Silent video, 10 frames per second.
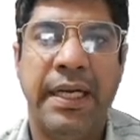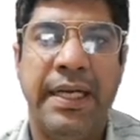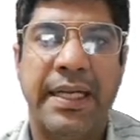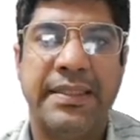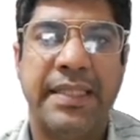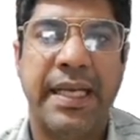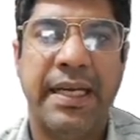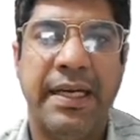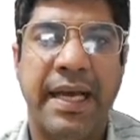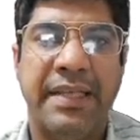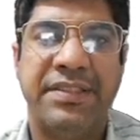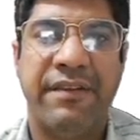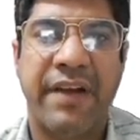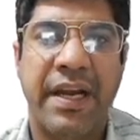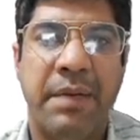interchain
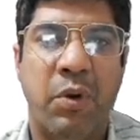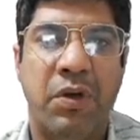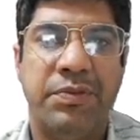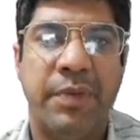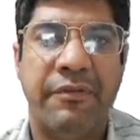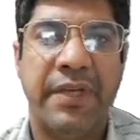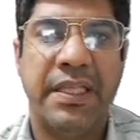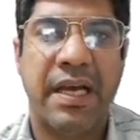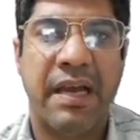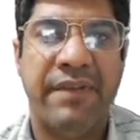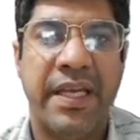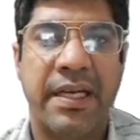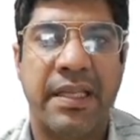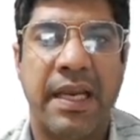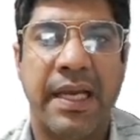disulfide bonds between the heavy
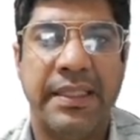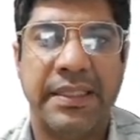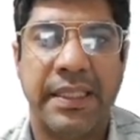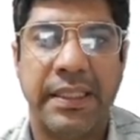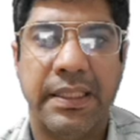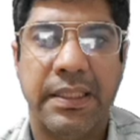and the light chain.